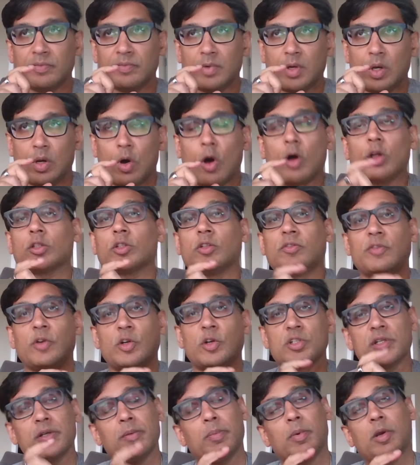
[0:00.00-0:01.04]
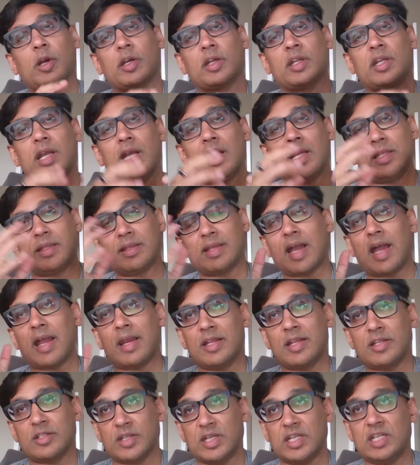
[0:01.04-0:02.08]
altered version of Parquet that
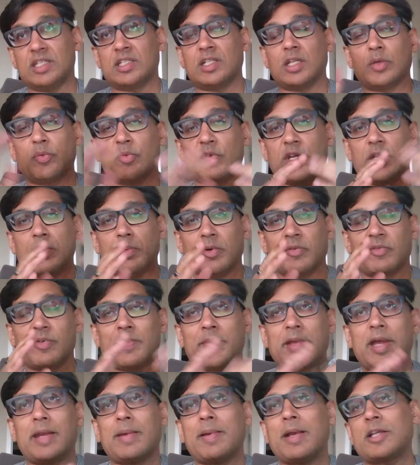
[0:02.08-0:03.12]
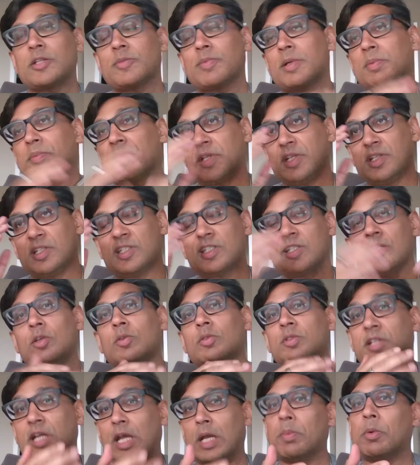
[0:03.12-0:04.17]
is easily readable from that aspect, but it's still
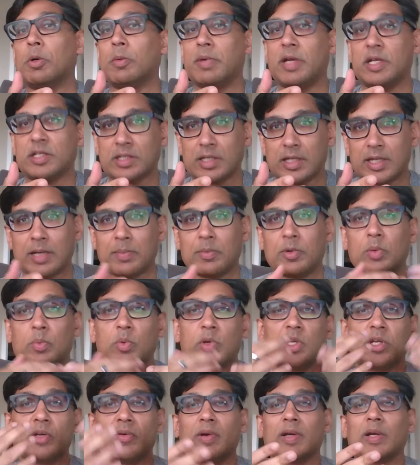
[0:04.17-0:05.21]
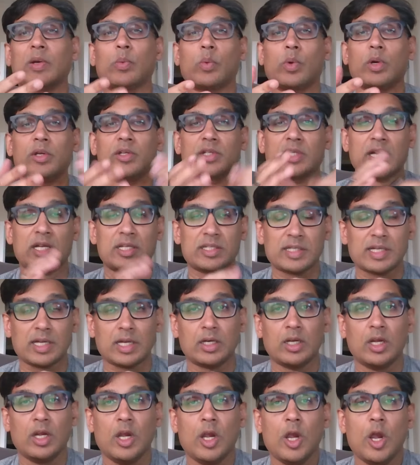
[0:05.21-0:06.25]
table based at that point where you can run queries against
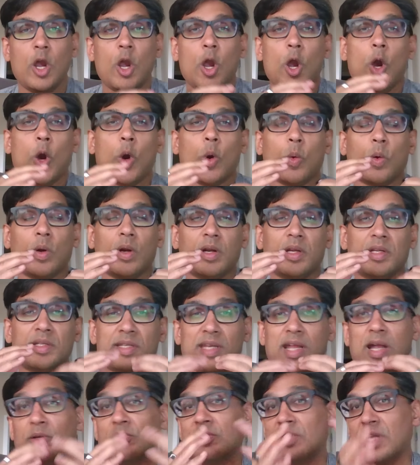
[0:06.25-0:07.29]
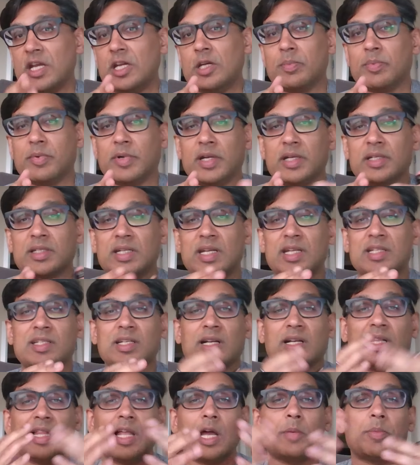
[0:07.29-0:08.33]
that. Whereas now Databricks, it's a
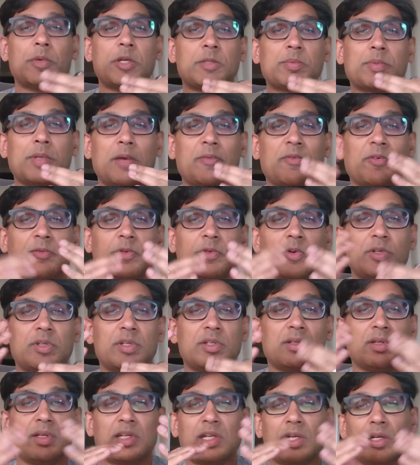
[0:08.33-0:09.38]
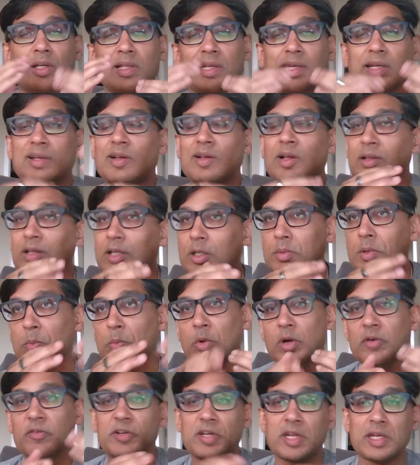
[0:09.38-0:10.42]
cloud-based platform for you know like a little bit
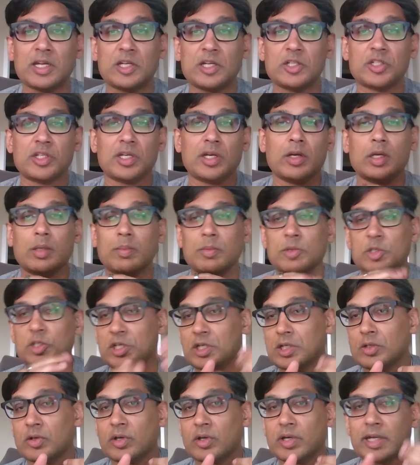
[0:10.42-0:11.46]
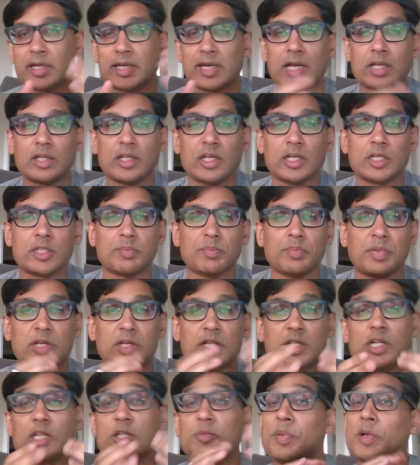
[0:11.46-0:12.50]
more for data engineering, machine learning, and analytics. But
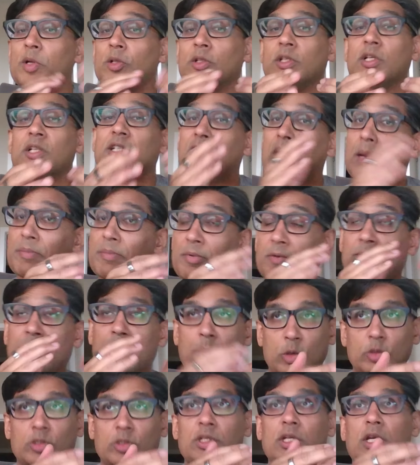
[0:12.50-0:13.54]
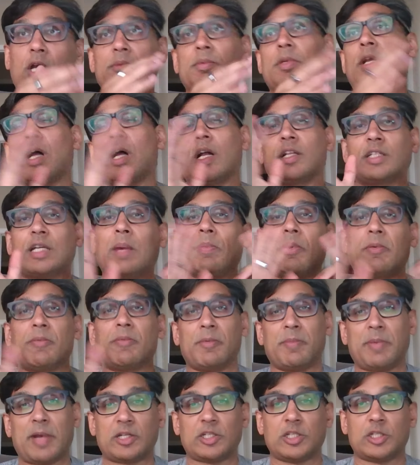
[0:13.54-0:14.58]
it, it's built on top of mostly on, on top of
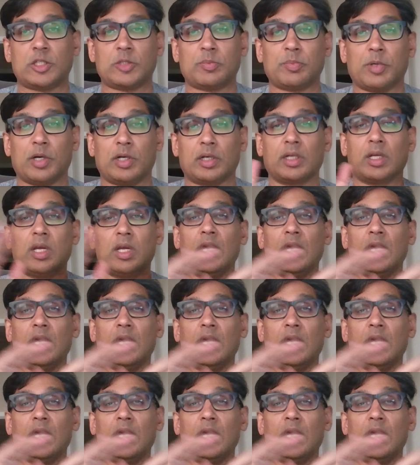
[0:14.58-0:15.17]
Apache Spark,